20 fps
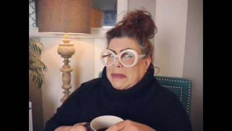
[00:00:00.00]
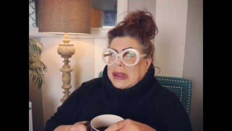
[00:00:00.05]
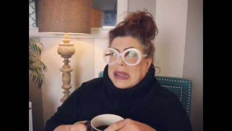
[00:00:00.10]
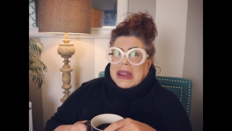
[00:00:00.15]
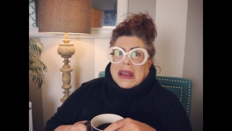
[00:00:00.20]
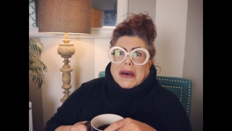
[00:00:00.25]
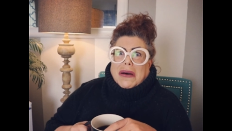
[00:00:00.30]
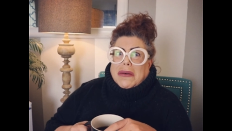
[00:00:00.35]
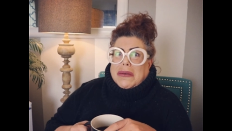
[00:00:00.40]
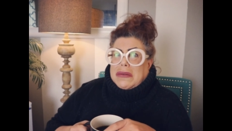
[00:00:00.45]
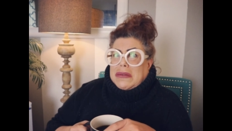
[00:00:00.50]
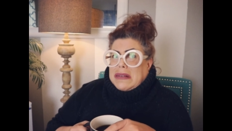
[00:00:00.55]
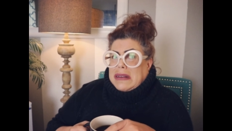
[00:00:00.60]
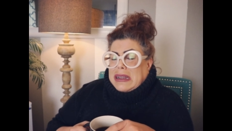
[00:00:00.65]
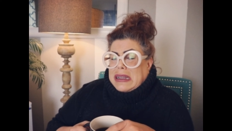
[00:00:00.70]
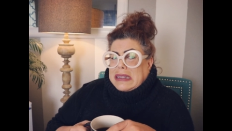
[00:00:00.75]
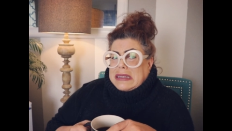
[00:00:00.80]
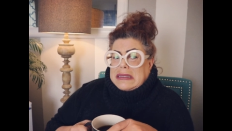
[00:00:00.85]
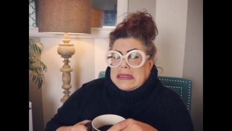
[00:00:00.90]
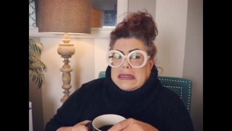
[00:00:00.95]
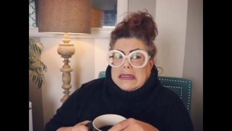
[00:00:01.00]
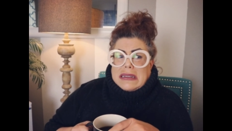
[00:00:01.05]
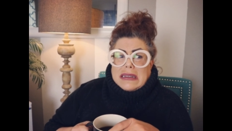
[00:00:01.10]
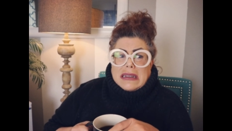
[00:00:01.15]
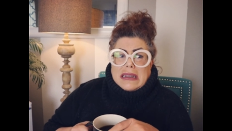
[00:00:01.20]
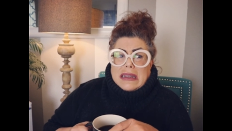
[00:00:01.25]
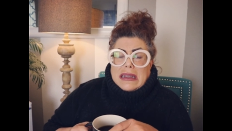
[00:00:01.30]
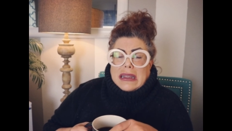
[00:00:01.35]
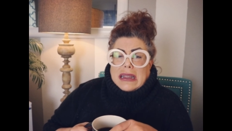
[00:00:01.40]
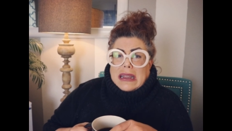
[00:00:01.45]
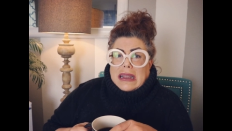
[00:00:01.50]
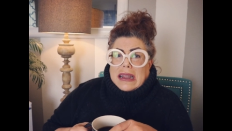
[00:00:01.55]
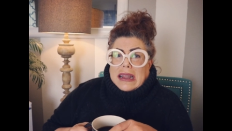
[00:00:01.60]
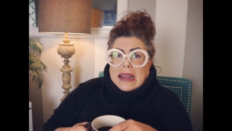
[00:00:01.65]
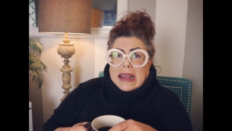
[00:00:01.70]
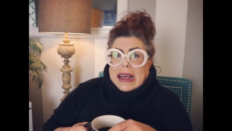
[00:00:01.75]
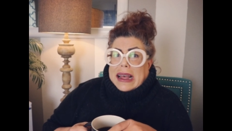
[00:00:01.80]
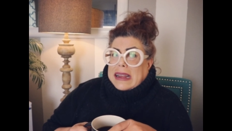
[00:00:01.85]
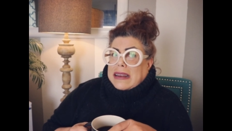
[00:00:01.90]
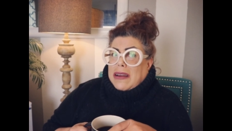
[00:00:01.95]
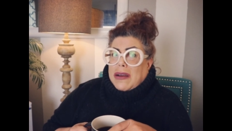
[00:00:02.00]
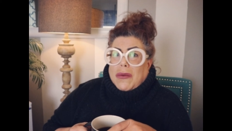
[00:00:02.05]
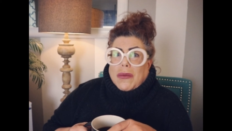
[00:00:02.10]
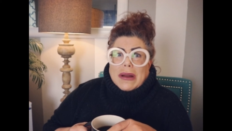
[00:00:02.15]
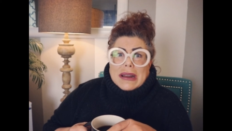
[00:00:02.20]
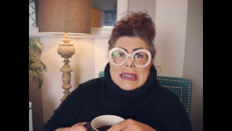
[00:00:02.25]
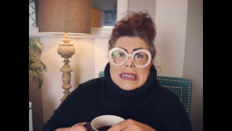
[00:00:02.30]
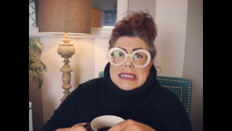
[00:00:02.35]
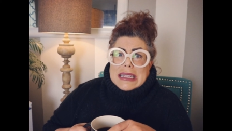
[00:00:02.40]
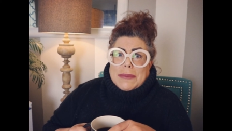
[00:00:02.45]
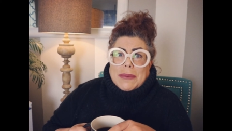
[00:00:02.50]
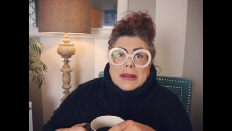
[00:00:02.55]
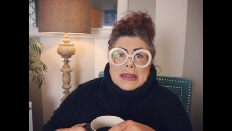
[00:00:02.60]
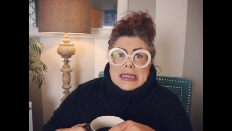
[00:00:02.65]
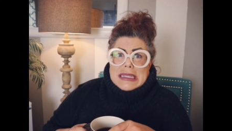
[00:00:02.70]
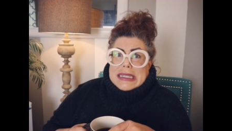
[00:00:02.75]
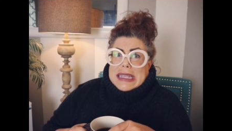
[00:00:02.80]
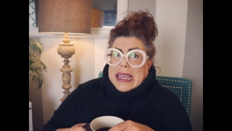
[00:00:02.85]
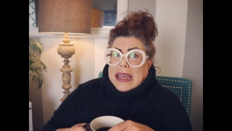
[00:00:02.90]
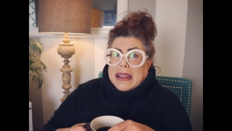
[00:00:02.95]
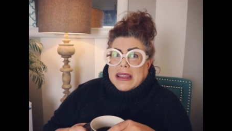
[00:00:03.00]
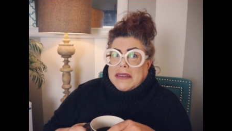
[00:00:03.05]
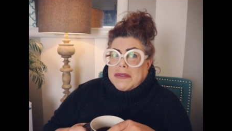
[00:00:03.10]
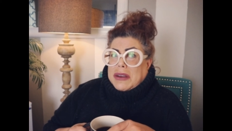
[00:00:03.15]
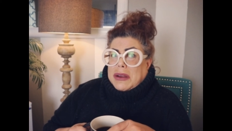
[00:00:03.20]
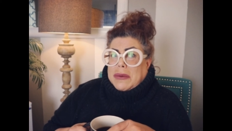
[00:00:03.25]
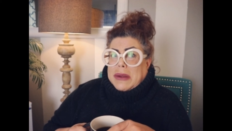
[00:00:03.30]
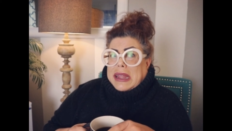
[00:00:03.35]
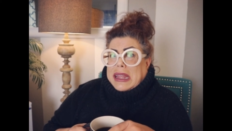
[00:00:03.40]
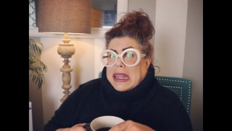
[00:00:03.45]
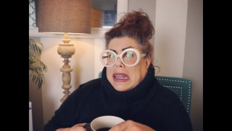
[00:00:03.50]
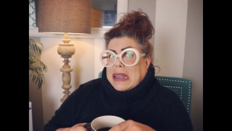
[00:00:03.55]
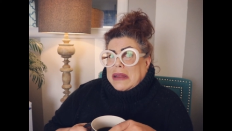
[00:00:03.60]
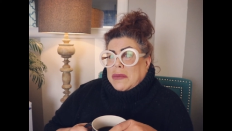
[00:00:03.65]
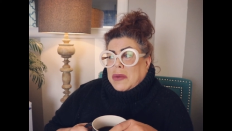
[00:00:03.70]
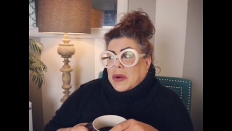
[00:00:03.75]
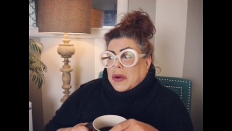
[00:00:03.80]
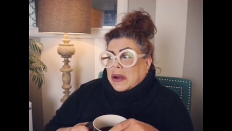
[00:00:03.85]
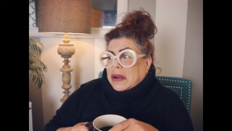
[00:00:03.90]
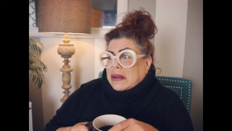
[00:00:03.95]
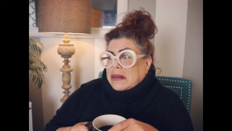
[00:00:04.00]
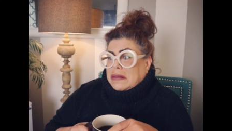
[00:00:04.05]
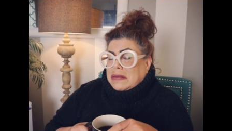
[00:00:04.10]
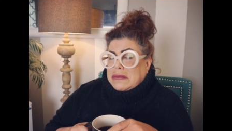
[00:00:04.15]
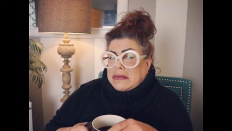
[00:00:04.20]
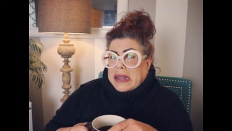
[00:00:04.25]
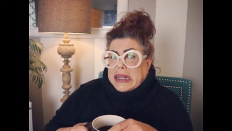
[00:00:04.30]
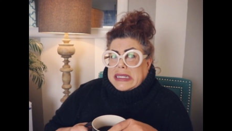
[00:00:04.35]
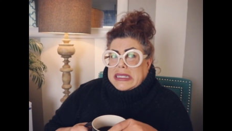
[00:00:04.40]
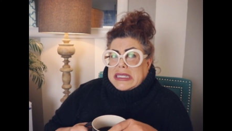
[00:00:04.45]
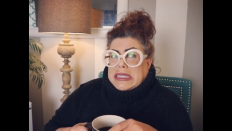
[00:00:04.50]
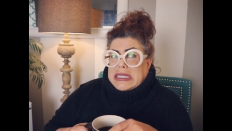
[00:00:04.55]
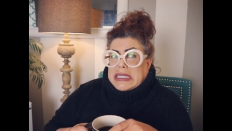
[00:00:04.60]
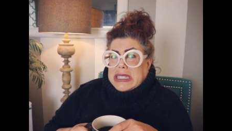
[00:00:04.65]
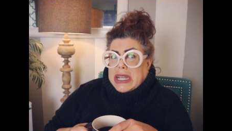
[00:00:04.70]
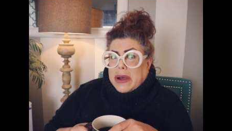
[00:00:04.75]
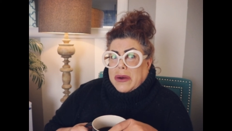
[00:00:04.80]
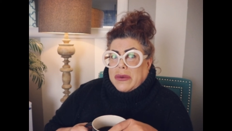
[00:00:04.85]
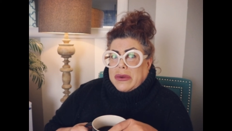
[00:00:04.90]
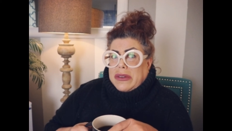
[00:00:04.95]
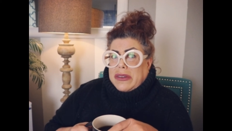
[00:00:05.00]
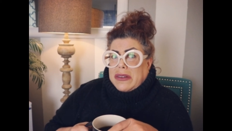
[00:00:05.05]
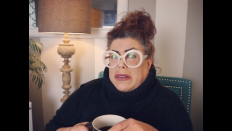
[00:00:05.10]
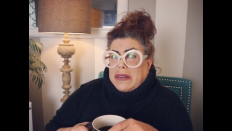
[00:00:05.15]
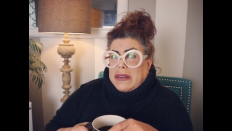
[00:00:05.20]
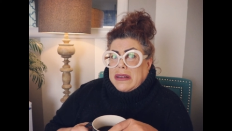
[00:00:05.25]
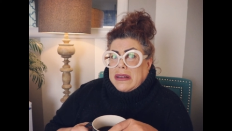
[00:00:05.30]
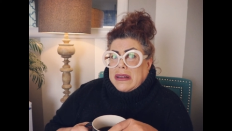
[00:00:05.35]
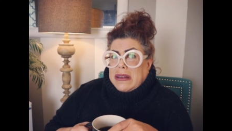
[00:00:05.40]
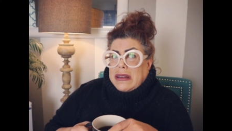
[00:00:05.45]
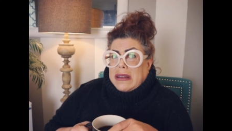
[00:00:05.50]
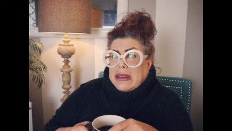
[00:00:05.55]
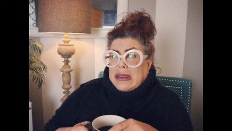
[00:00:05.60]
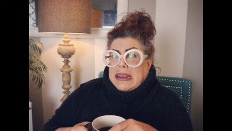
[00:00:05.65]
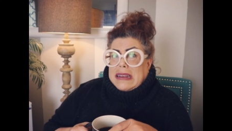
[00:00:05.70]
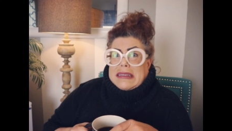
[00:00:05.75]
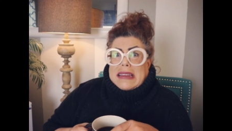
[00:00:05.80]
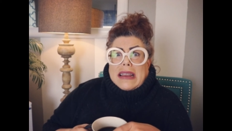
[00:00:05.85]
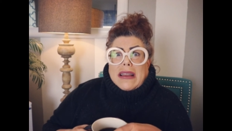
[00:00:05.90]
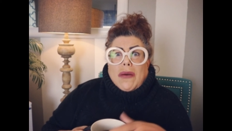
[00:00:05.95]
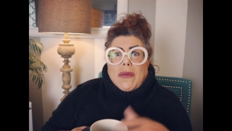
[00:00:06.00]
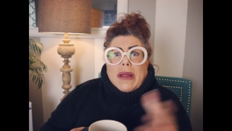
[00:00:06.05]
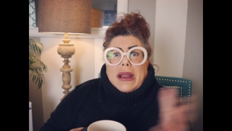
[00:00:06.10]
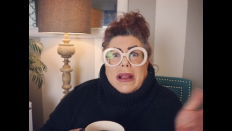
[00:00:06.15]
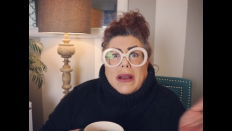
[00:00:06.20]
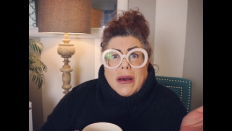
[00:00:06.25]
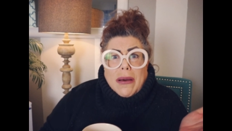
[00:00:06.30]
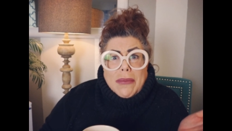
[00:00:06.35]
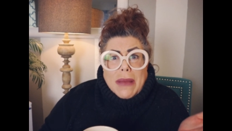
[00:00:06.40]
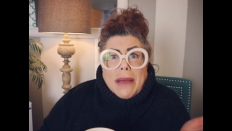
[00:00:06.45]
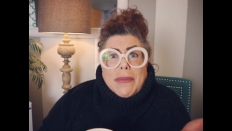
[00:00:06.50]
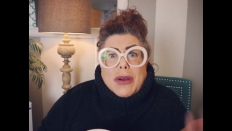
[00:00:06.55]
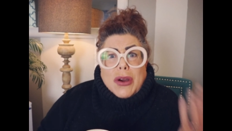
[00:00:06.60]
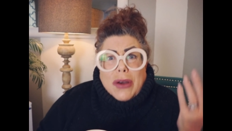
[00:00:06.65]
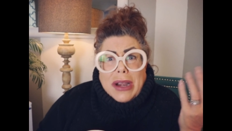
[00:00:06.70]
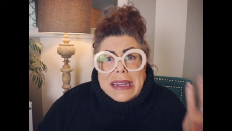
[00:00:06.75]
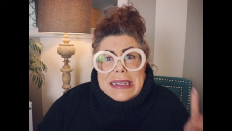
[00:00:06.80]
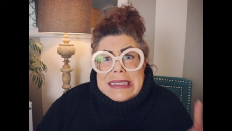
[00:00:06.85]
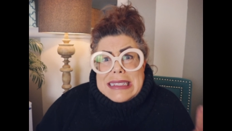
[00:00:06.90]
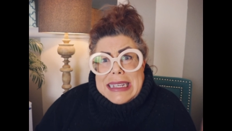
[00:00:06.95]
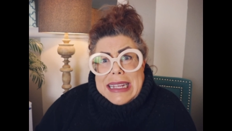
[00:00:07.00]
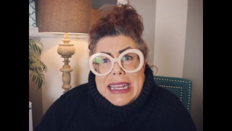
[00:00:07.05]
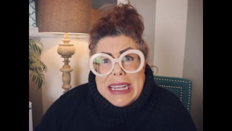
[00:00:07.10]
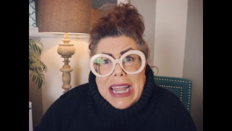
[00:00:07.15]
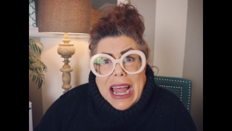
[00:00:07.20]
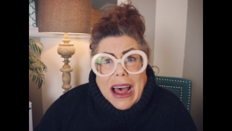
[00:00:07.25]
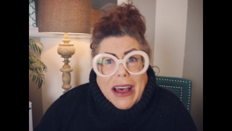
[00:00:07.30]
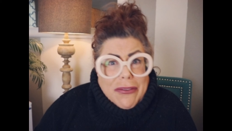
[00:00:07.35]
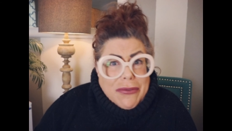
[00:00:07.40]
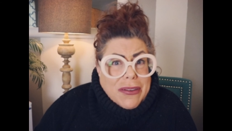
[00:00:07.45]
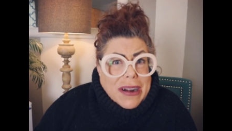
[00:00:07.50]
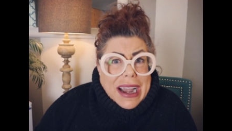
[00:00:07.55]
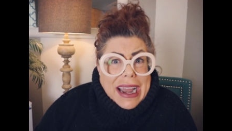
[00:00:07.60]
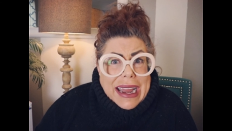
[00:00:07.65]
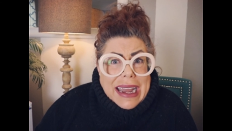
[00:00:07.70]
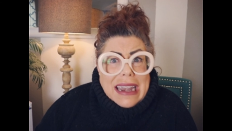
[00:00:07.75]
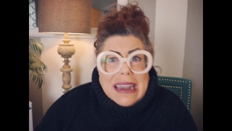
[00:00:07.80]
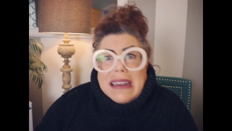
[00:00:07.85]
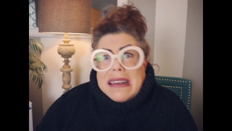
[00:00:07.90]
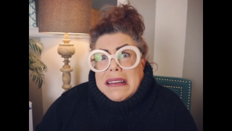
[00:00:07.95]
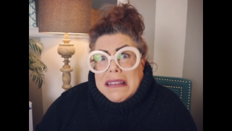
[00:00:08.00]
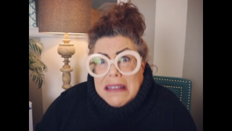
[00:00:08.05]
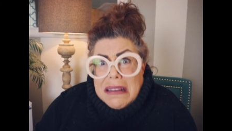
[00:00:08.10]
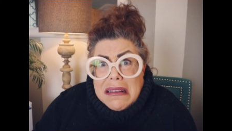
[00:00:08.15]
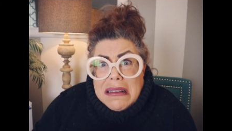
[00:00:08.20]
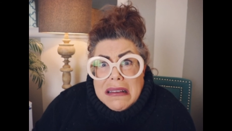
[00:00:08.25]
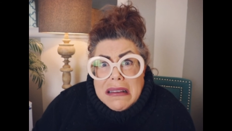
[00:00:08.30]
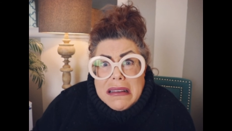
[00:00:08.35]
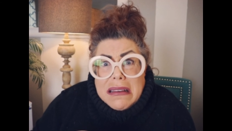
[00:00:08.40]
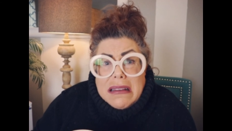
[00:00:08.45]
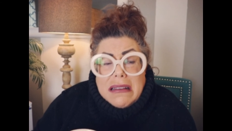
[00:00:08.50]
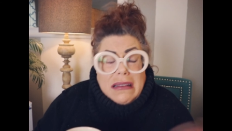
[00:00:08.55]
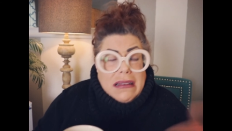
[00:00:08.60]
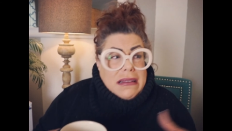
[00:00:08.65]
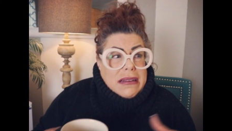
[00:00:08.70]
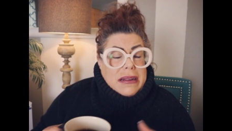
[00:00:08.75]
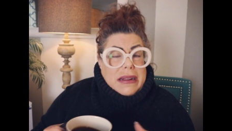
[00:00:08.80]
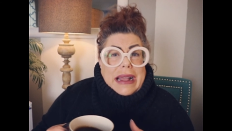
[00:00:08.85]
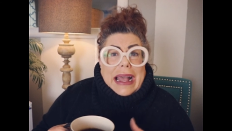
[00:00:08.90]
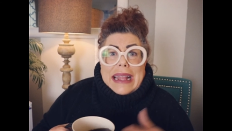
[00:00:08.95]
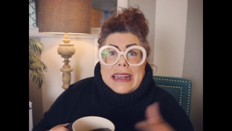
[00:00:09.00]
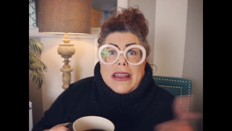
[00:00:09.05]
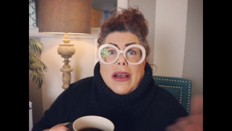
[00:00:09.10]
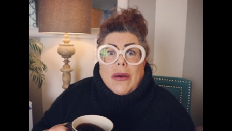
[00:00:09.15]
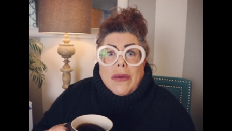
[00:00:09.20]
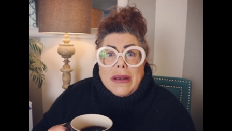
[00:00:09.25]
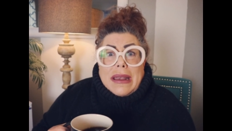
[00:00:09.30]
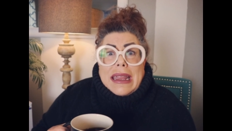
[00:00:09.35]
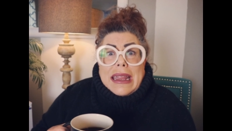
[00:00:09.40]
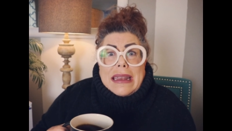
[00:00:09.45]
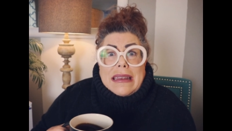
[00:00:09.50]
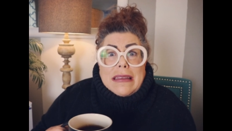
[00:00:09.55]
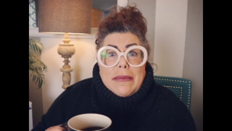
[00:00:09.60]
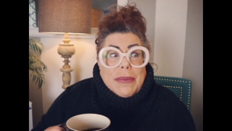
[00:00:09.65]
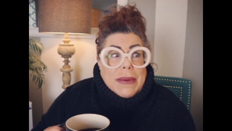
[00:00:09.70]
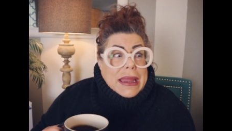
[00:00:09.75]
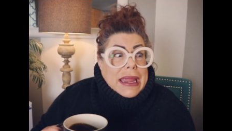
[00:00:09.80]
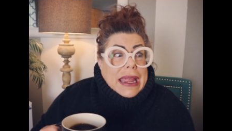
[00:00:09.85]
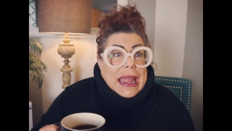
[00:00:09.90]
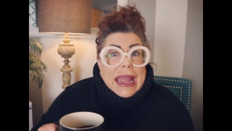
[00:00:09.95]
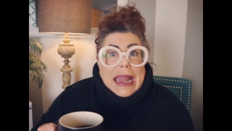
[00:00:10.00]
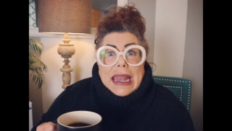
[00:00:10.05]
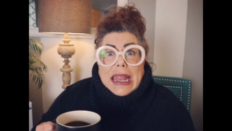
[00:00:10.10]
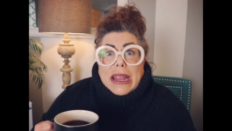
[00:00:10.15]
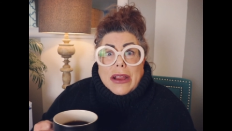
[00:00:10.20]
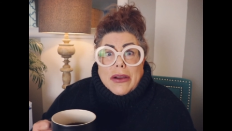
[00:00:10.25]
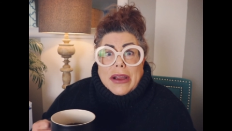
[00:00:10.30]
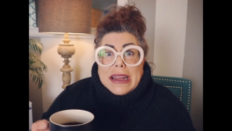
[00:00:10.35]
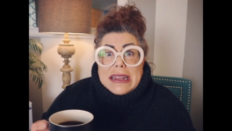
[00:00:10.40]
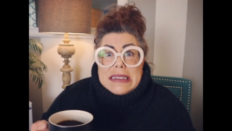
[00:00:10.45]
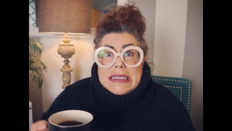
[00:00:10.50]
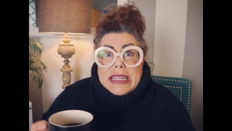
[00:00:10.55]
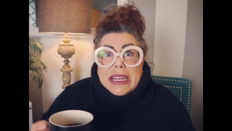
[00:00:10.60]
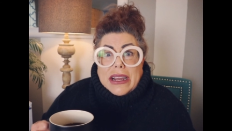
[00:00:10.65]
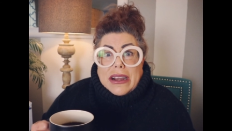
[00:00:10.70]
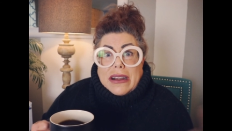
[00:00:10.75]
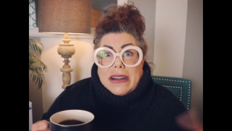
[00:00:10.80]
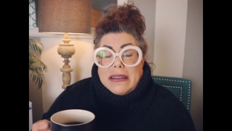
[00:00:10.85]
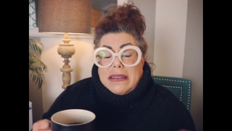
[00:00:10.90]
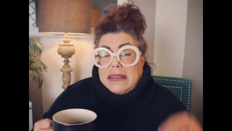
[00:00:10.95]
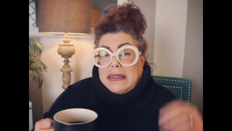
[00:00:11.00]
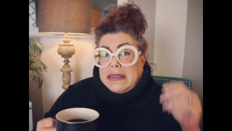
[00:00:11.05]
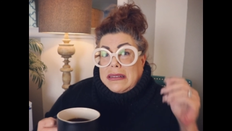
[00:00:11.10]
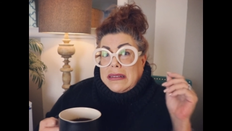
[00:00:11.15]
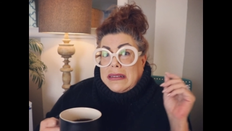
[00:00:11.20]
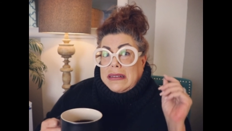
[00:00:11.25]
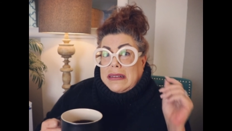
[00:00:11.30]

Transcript: Let me know because I don't want to step on the scale every week anymore. I just don't because I don't want to go. I'm crazy enough, right? I don't need to be any crazier.